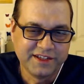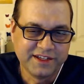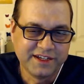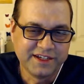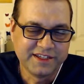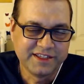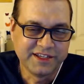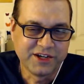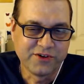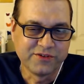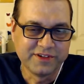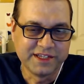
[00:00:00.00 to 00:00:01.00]

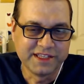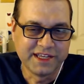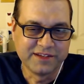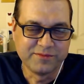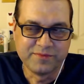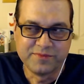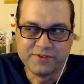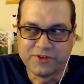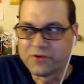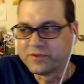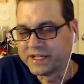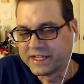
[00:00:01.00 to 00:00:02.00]
and then
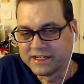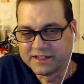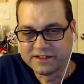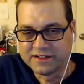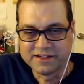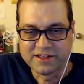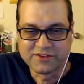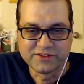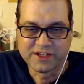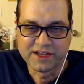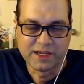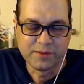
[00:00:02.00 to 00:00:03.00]
don't like it another
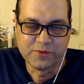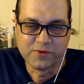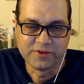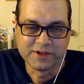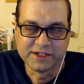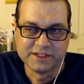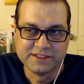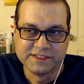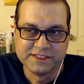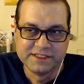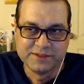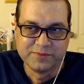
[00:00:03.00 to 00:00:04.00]
time? Or
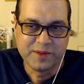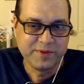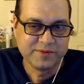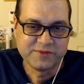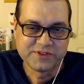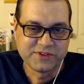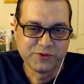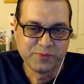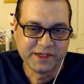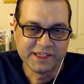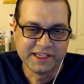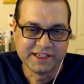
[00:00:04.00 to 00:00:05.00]
maybe I'm just too
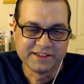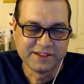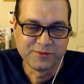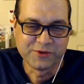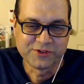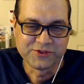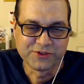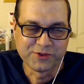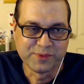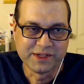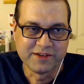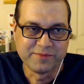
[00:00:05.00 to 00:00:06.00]
picky. I'm not sure,
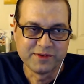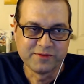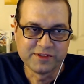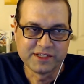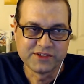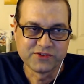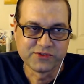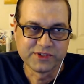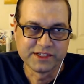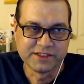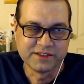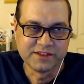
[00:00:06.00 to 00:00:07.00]
but I've been really
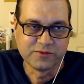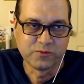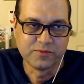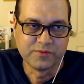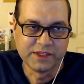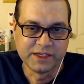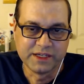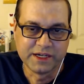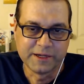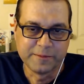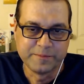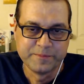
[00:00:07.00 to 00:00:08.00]
enjoying
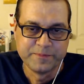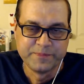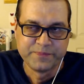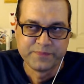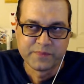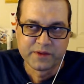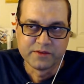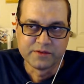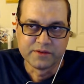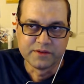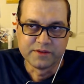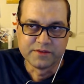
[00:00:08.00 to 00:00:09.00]
the
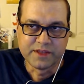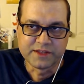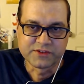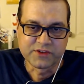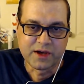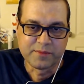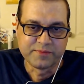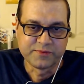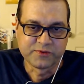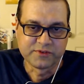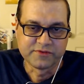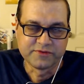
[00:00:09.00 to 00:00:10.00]
desktop
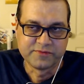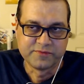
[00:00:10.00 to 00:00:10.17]
sort of